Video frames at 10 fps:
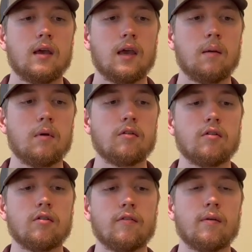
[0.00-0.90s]
images
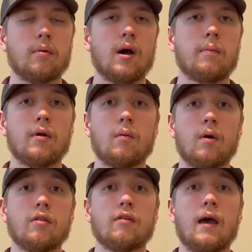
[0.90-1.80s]
of the property,
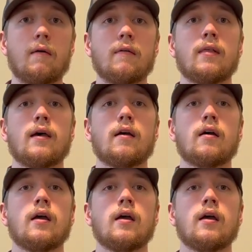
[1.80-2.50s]
what's out there,